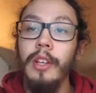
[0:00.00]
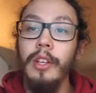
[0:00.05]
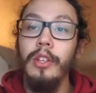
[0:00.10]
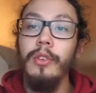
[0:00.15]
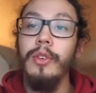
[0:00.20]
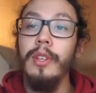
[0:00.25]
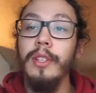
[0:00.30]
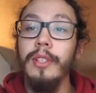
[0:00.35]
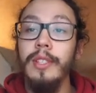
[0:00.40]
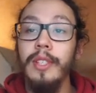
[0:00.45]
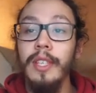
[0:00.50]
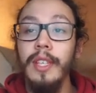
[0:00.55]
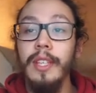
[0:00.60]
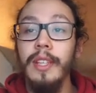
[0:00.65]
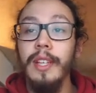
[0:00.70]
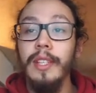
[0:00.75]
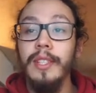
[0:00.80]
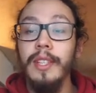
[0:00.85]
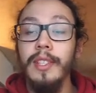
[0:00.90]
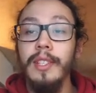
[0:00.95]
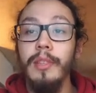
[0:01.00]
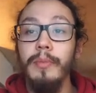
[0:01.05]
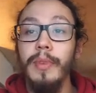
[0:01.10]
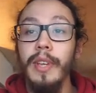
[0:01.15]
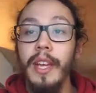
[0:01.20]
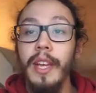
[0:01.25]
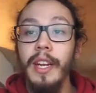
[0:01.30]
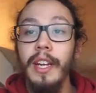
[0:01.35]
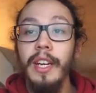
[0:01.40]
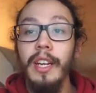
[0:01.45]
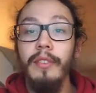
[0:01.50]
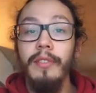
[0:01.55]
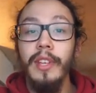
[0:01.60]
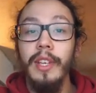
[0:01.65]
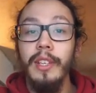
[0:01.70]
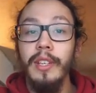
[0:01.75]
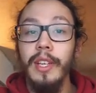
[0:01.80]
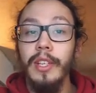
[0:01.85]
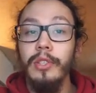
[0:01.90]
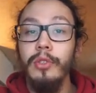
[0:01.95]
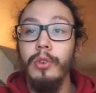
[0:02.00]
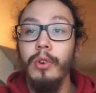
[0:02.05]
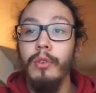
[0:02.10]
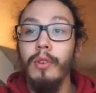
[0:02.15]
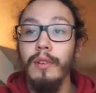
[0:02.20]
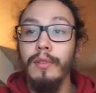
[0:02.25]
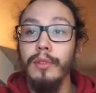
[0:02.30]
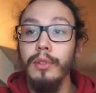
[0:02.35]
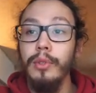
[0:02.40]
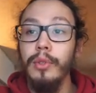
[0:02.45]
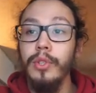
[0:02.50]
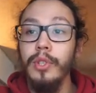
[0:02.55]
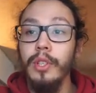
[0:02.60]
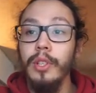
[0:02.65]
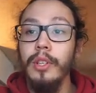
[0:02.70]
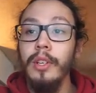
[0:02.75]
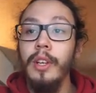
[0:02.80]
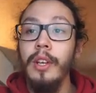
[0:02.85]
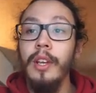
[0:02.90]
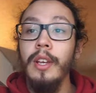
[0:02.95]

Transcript: you can see that since the beginning of the Industrial Revolution,